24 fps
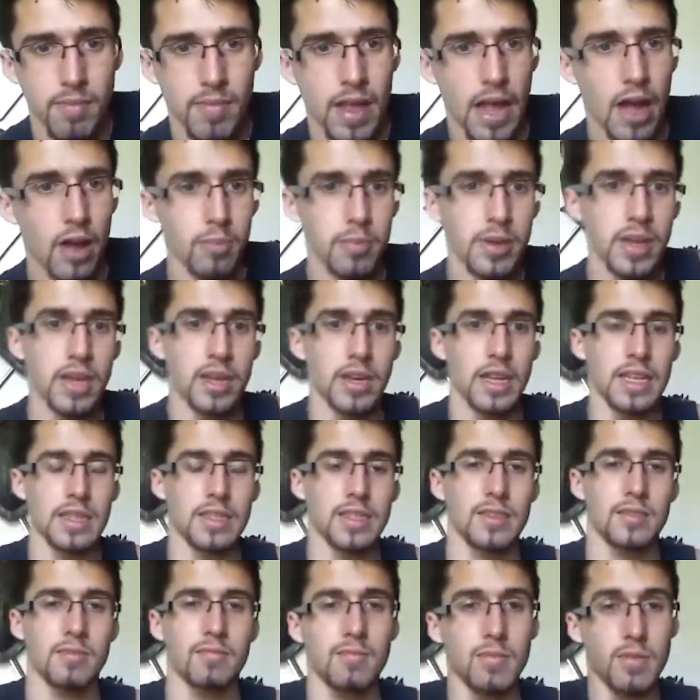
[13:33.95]
Albeit
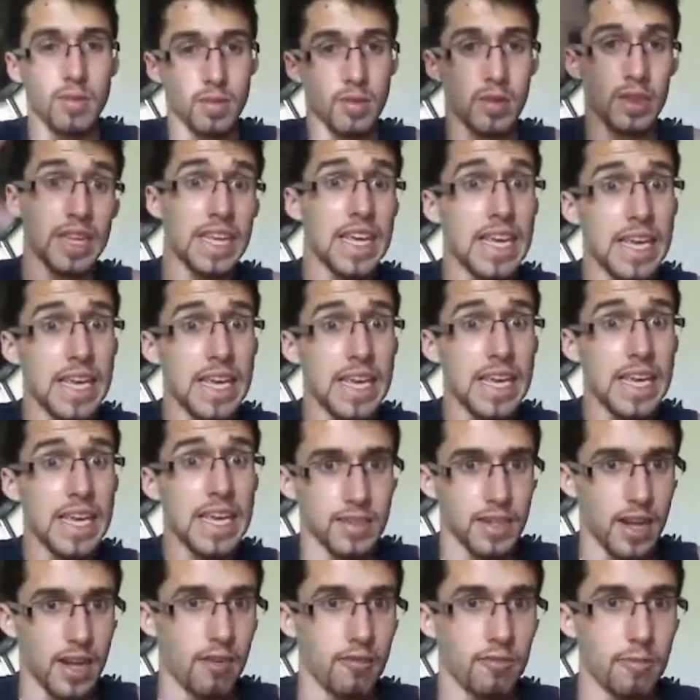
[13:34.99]
it's leaking and
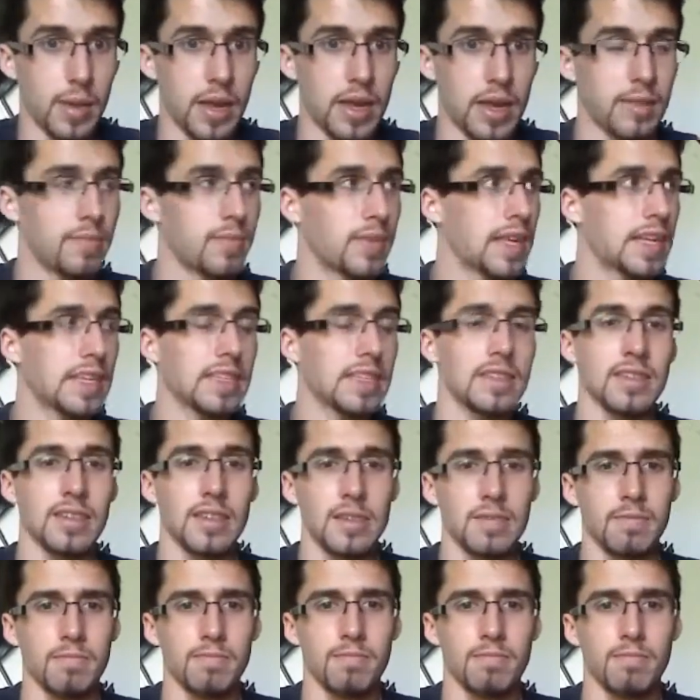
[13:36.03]
stuff, but it
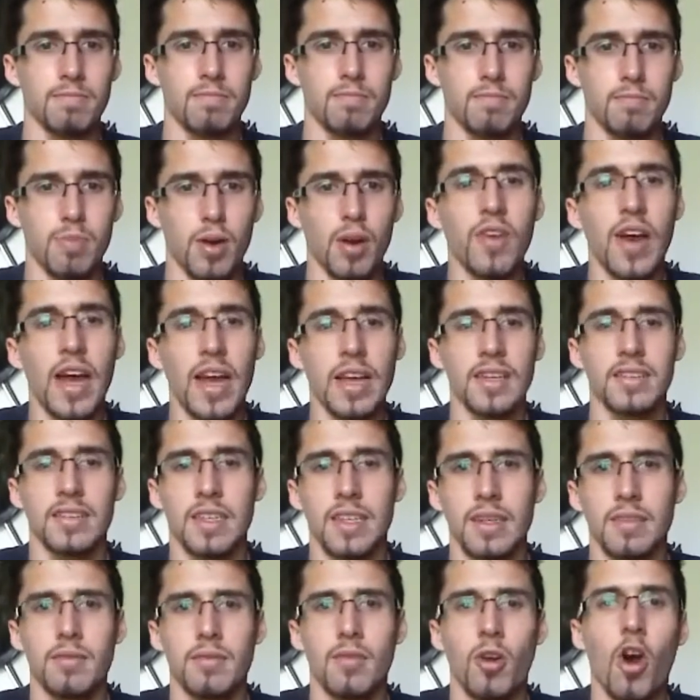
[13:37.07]
provides
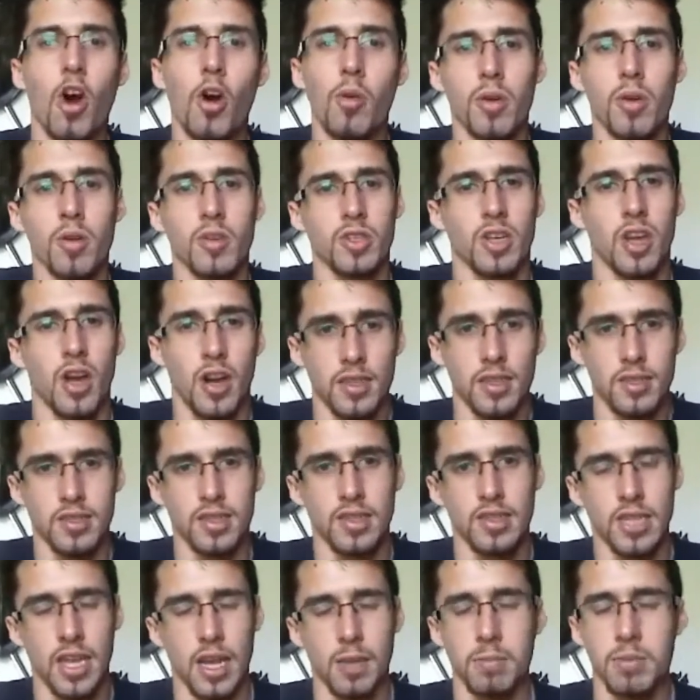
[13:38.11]
a almost
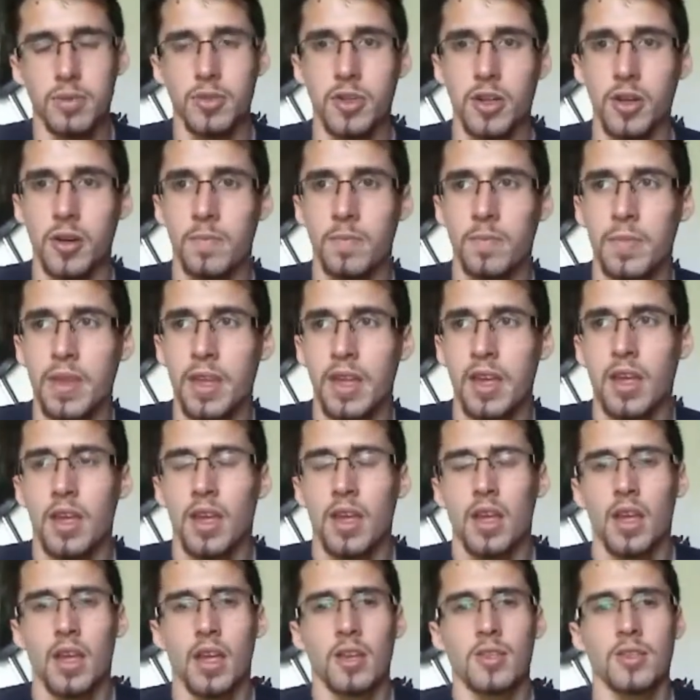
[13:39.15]
constant temperature.
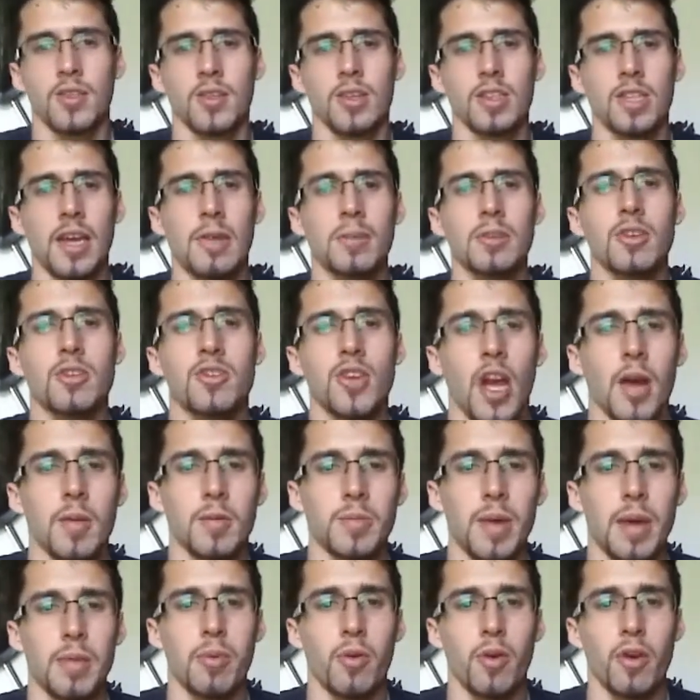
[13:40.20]
So the temperature drops
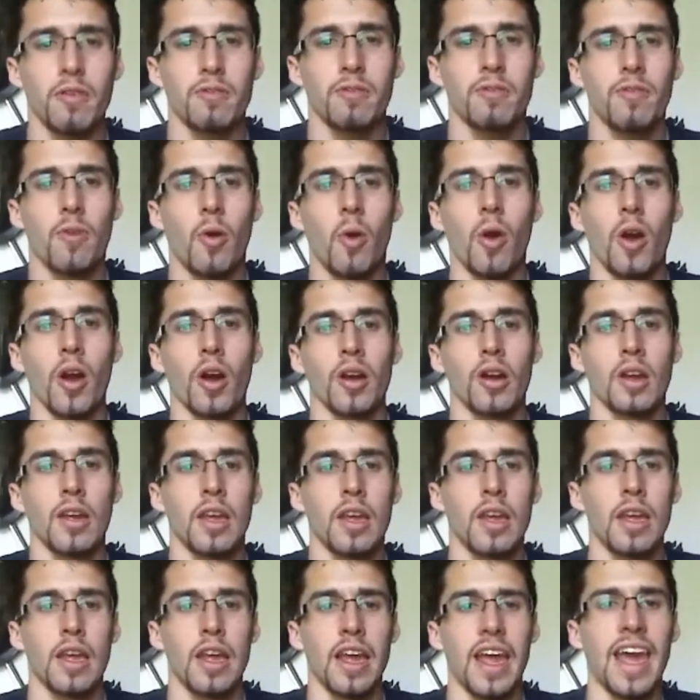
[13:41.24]
by 0.4,
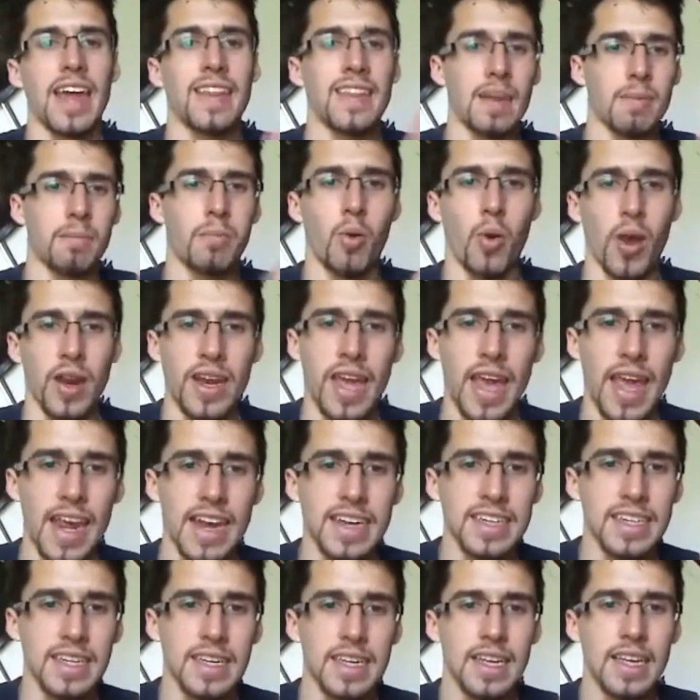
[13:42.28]
and then 0.8,
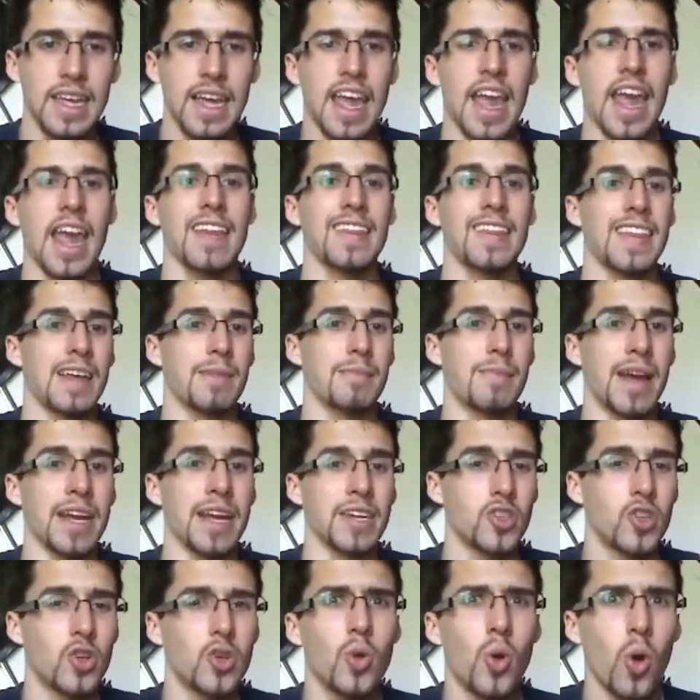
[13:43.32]
and then by
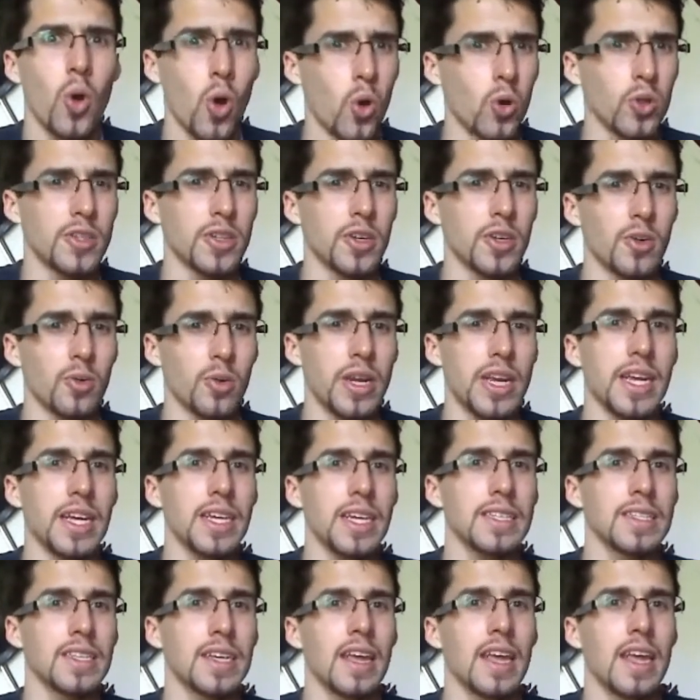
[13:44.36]
2 whole
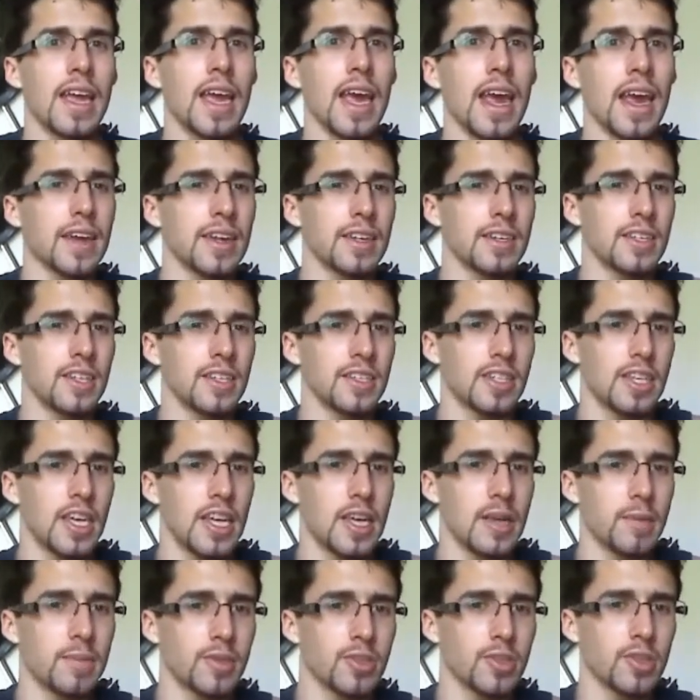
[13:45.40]
degrees, and it just
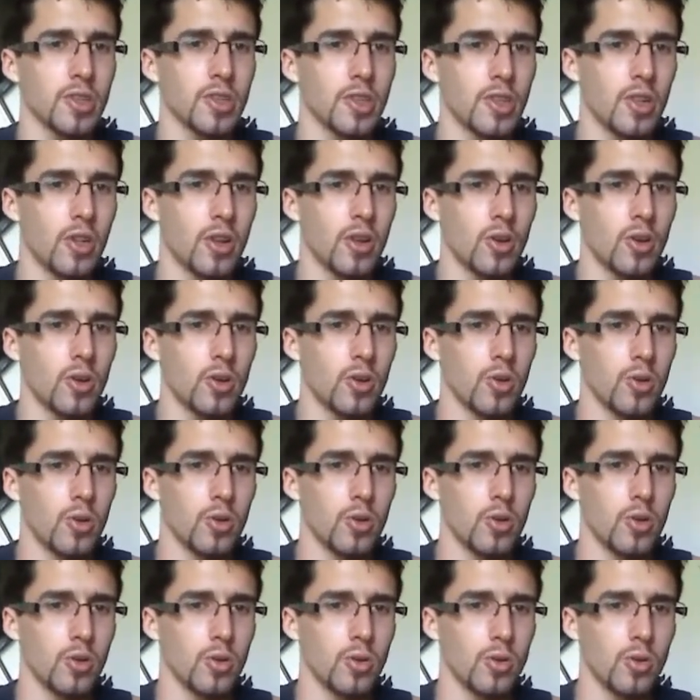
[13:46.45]
keeps
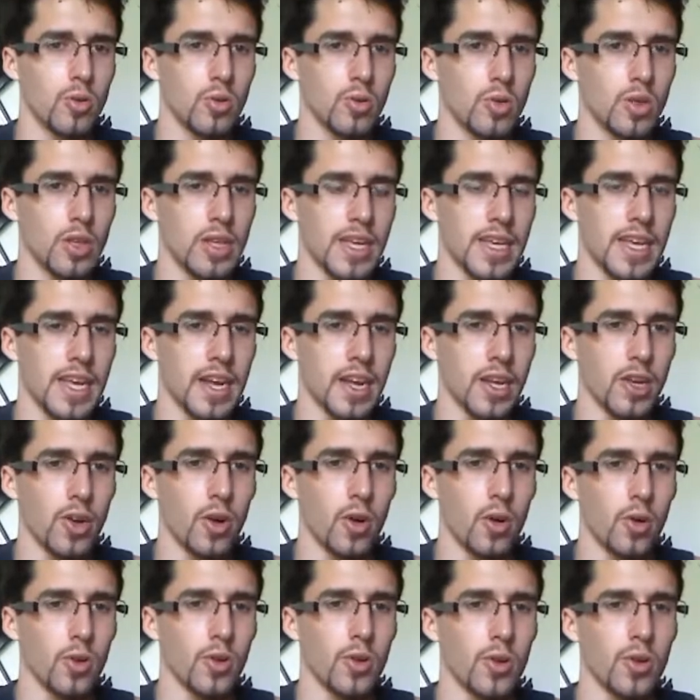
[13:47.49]
slowly getting
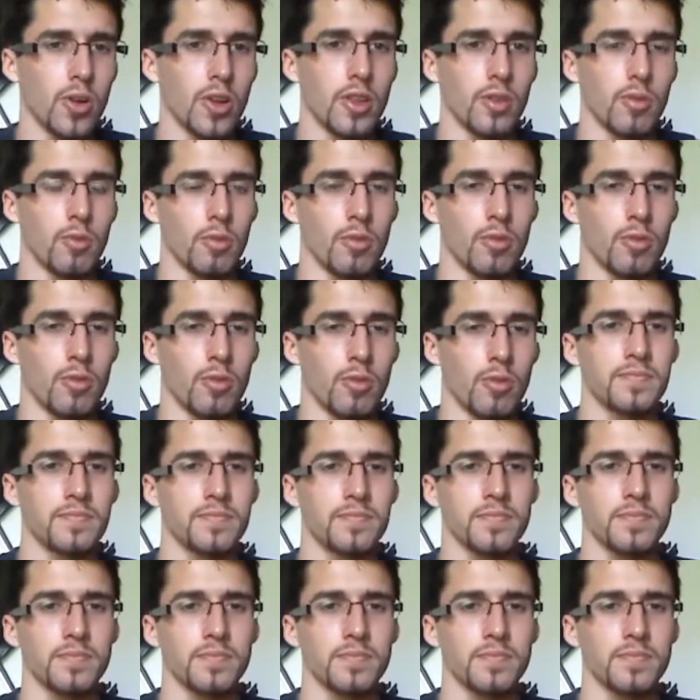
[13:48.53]
colder in the room.